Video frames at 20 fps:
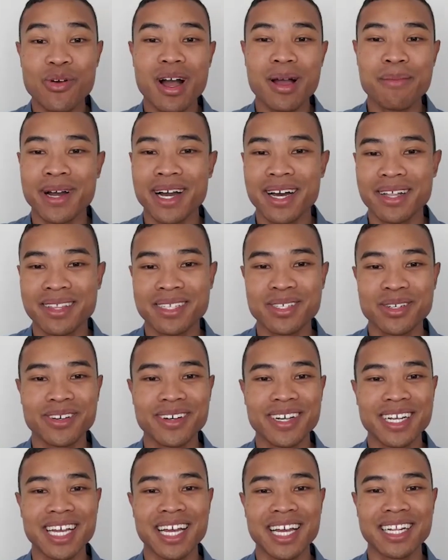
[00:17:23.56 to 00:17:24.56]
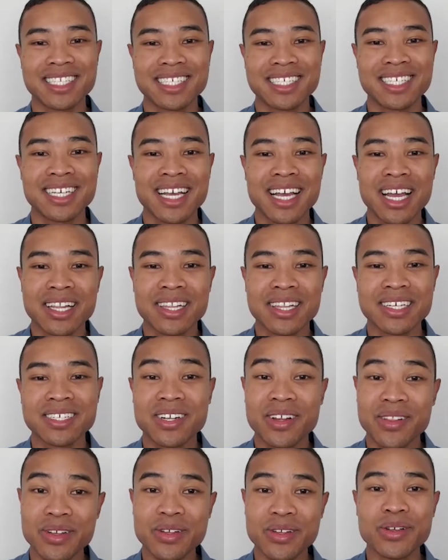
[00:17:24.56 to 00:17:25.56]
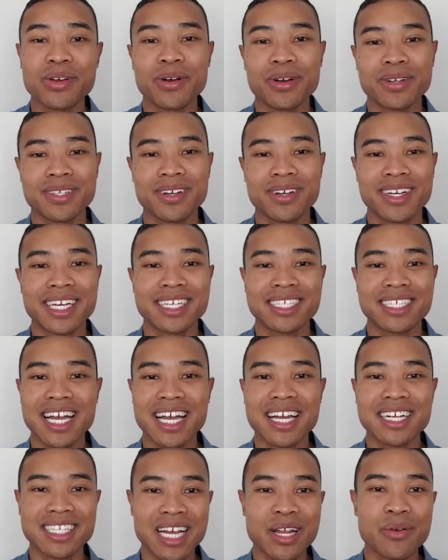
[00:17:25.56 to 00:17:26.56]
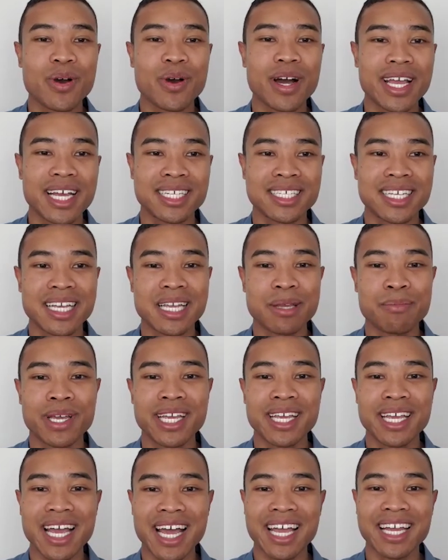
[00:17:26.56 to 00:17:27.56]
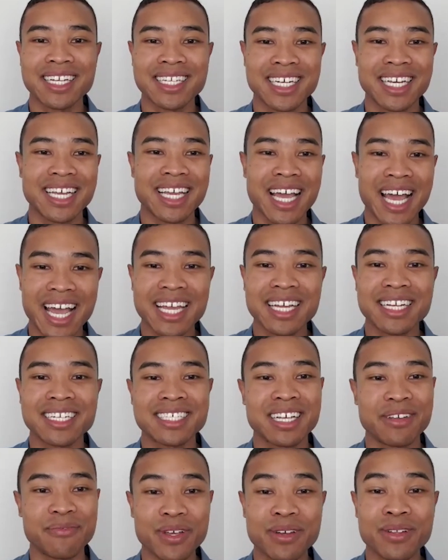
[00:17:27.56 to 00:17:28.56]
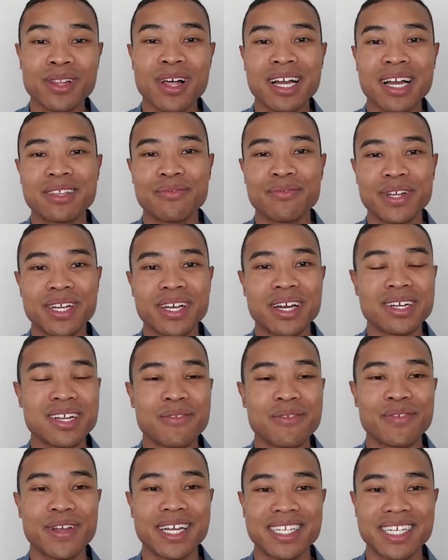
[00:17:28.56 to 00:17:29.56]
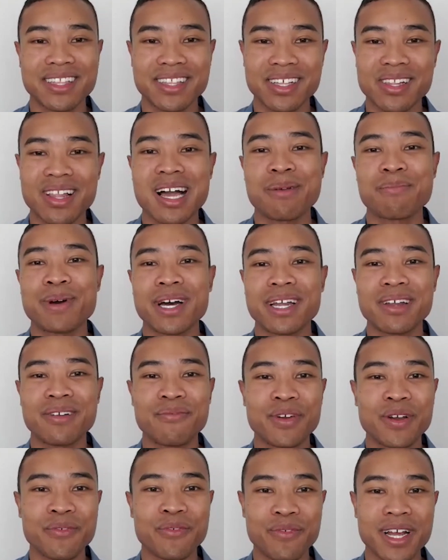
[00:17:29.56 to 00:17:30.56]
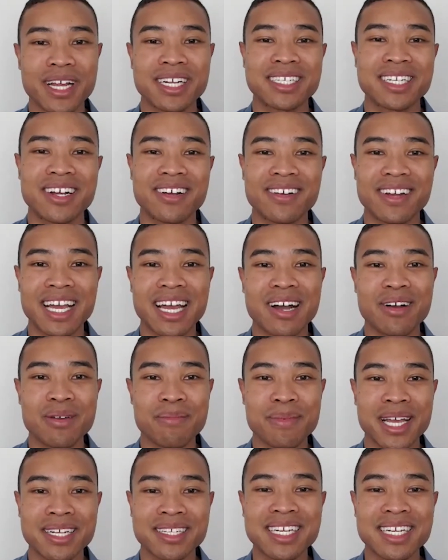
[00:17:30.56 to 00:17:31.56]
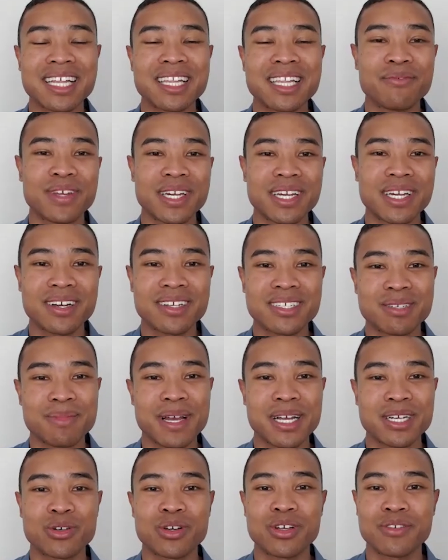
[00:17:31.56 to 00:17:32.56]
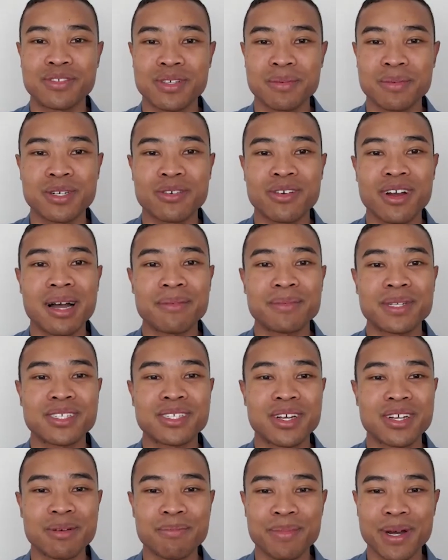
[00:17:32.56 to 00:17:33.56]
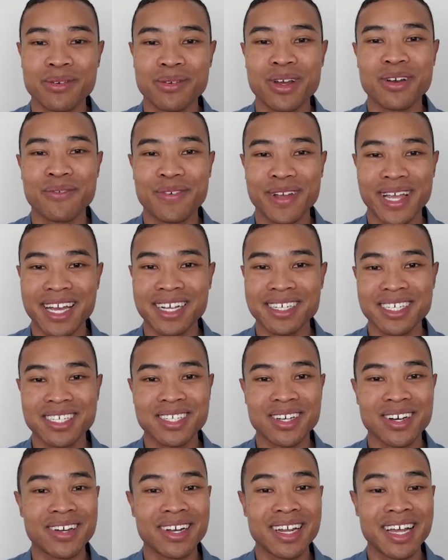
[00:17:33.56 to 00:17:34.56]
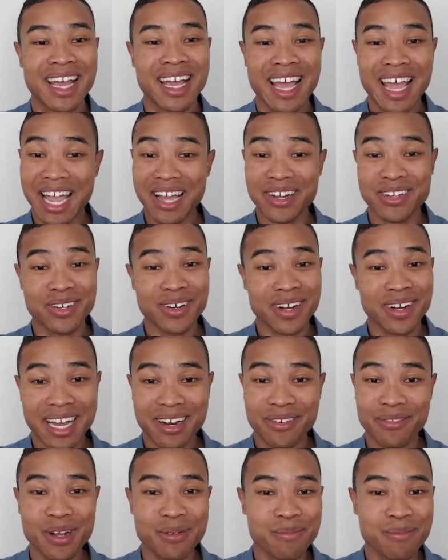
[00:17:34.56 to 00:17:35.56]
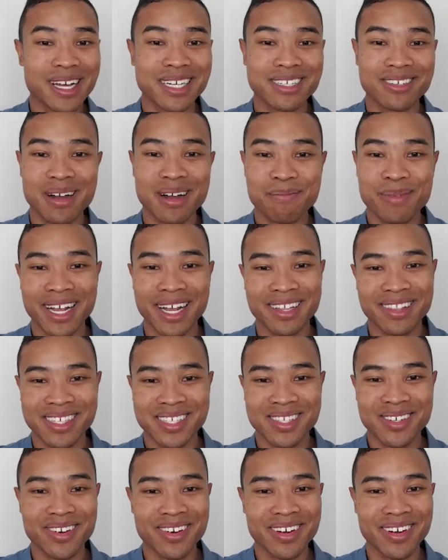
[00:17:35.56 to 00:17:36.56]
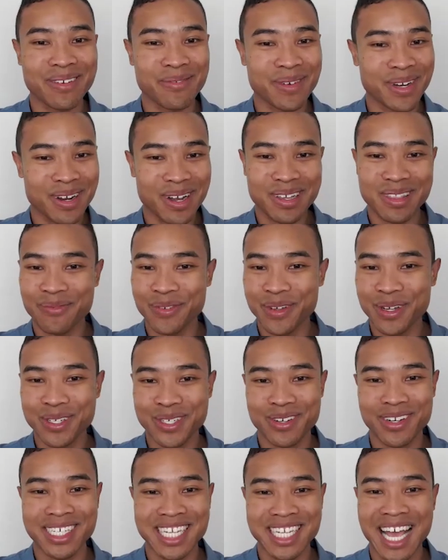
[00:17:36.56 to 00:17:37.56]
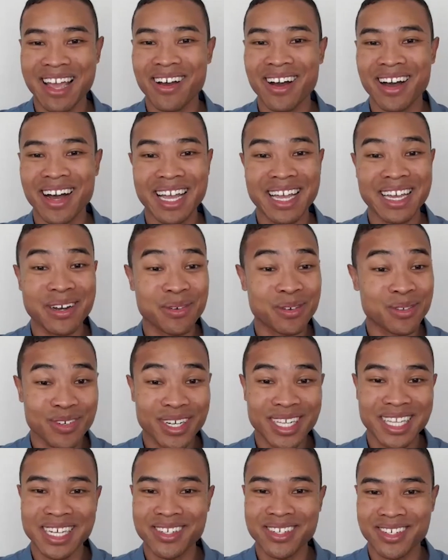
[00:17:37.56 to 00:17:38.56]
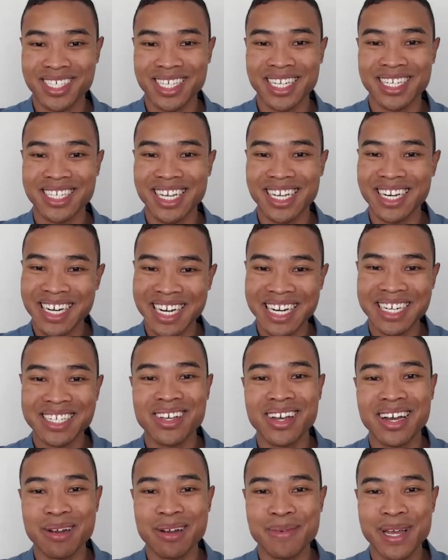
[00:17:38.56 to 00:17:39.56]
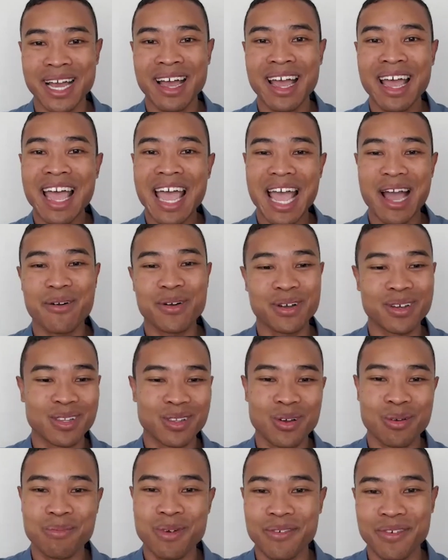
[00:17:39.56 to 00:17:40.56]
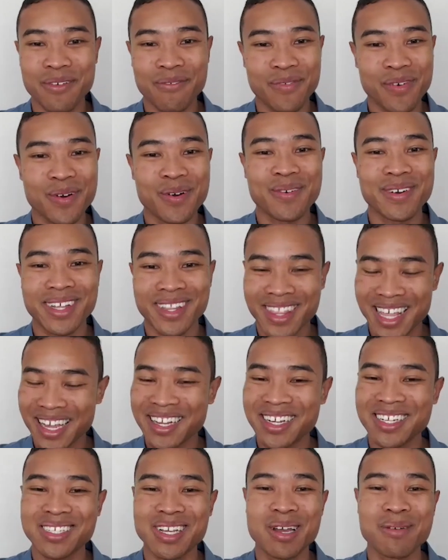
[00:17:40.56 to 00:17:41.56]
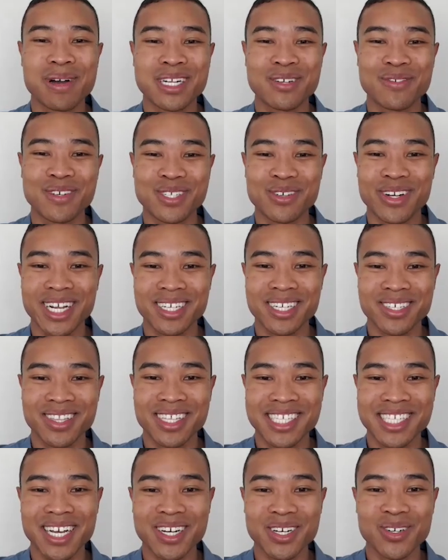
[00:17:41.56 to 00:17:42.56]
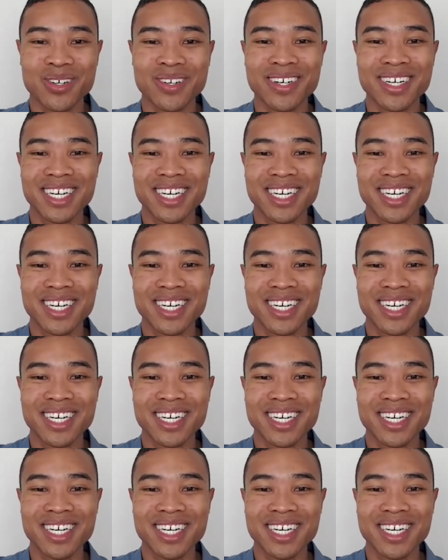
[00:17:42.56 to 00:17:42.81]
UiPath story. It's listed on the New York Stock Exchange, N Y S E P A T H. If you like the video, don't forget to hit the like button. Feel free to share it out. We make daily videos, so make sure you've subscribed and turn your bell notifications on. Andrew, I had a real pleasure unpacking the story. We know the future is A I, and it was really interesting to get an insight about how it could look moving forward. Thank you so much for joining us on the channel.